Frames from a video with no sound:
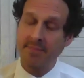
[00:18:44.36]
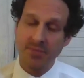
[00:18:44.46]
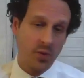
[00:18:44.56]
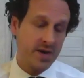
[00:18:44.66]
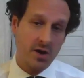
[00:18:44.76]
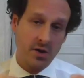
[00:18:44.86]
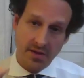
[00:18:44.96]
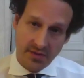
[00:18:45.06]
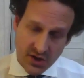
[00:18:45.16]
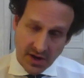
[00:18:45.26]
We know that
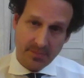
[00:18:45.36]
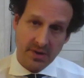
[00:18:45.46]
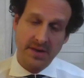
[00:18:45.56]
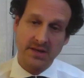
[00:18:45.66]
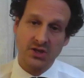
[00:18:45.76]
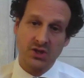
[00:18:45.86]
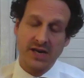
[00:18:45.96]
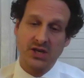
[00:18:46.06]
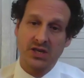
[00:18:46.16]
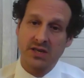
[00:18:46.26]
the Trump
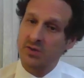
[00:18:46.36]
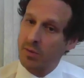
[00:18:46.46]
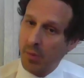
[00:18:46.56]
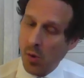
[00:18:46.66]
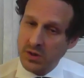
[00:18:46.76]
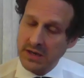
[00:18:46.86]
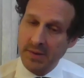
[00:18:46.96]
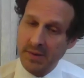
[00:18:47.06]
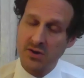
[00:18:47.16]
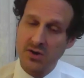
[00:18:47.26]
administration is reported by
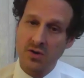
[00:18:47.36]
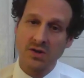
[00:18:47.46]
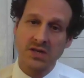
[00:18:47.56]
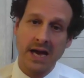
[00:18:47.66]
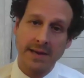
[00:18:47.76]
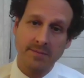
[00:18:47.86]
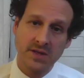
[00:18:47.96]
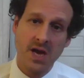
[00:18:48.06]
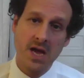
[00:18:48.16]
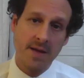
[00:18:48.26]
the New York Times
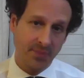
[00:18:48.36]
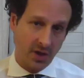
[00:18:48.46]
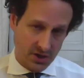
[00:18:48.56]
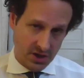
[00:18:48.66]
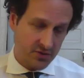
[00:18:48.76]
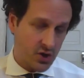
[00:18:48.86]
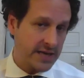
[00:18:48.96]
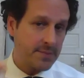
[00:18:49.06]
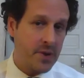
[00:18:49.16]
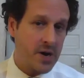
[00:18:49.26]
to have tried to
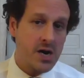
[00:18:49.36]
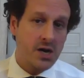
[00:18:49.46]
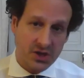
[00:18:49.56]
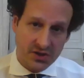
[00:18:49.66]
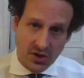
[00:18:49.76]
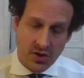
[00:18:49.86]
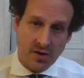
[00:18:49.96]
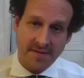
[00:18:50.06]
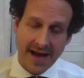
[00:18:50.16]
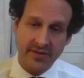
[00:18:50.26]
purchase
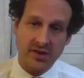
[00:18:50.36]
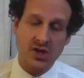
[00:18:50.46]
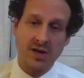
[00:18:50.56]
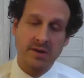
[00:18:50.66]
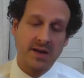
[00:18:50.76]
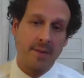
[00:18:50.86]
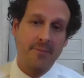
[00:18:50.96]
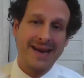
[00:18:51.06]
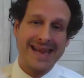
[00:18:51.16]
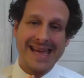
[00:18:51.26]
CureVac, the German
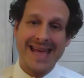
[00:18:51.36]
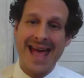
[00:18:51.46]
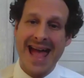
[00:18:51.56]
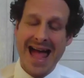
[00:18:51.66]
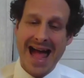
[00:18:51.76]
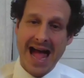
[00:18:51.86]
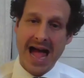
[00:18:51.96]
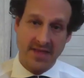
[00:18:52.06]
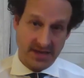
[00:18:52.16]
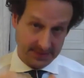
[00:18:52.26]
company
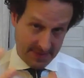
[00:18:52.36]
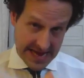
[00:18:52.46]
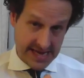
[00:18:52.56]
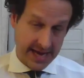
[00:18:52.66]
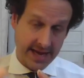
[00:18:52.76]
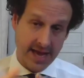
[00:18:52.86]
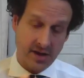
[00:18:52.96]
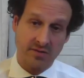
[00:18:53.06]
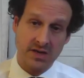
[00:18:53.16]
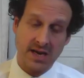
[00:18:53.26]
that's making a
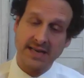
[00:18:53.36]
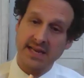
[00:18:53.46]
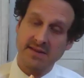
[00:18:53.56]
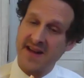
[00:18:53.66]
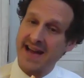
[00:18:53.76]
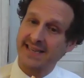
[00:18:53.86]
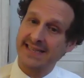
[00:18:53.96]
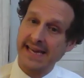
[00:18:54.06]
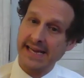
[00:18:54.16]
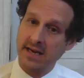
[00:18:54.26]
COVID-19
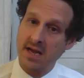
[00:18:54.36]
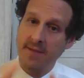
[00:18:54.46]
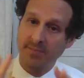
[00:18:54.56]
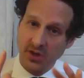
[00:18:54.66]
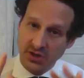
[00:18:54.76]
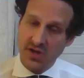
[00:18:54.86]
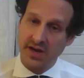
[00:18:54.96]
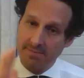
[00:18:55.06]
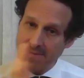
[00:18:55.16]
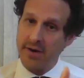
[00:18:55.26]
vaccine, so that
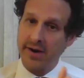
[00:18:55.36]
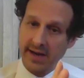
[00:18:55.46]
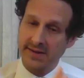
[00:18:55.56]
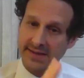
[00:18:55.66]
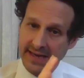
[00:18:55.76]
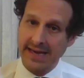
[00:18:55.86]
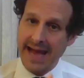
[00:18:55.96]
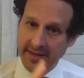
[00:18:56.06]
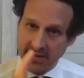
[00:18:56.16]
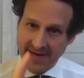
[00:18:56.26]
Americans can get
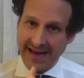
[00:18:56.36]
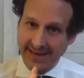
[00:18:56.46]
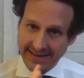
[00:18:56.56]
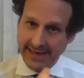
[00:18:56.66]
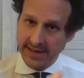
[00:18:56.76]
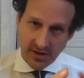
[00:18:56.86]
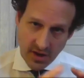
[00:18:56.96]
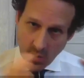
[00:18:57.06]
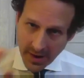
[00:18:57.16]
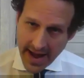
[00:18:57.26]
the vaccine and no
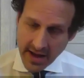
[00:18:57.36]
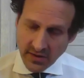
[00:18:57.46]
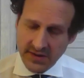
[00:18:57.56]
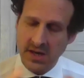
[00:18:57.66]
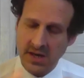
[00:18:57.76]
one else.